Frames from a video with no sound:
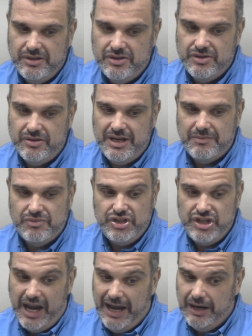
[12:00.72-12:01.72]
Is your name
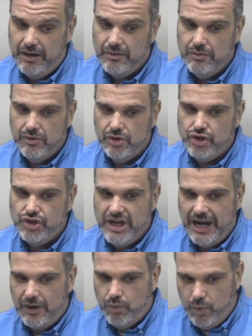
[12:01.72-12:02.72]
Jack or
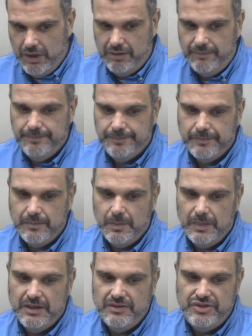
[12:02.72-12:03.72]
Jack Will?
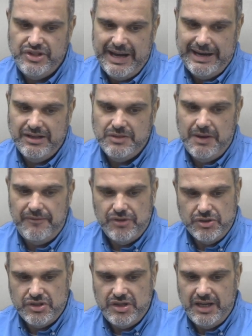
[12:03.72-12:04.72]
Jack is my
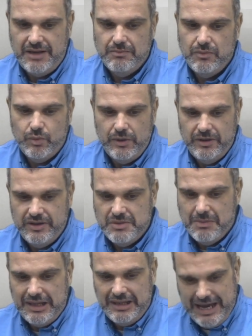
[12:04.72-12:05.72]
first name, Will is
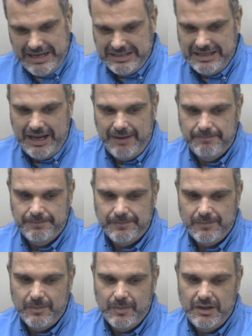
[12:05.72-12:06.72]
my last name.
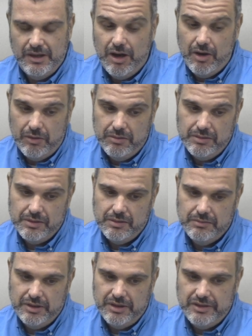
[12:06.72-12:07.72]
Oh,
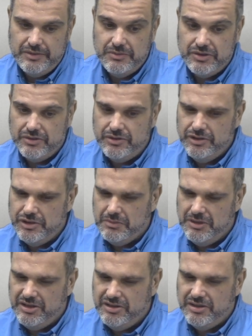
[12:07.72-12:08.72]
because Mr.
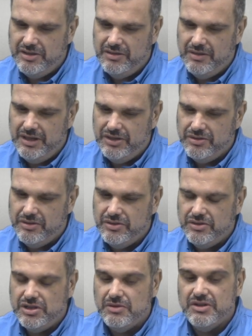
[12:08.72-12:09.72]
Tushman
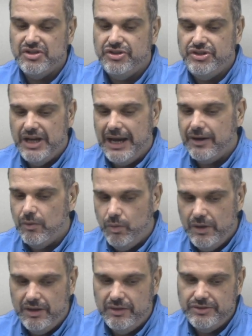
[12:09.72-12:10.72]
introduced you as Jack
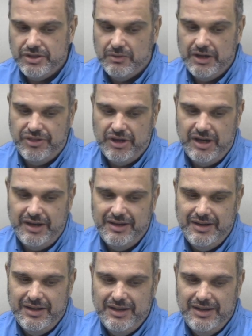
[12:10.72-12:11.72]
Will, so I thought,
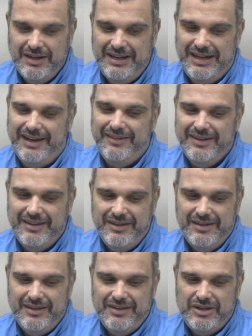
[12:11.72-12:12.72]
ha,
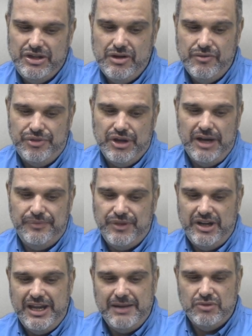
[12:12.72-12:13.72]
you thought
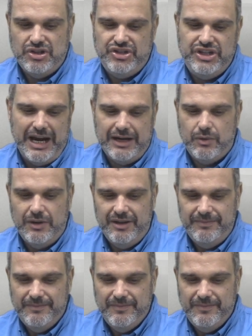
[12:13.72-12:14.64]
the name was Jack Will,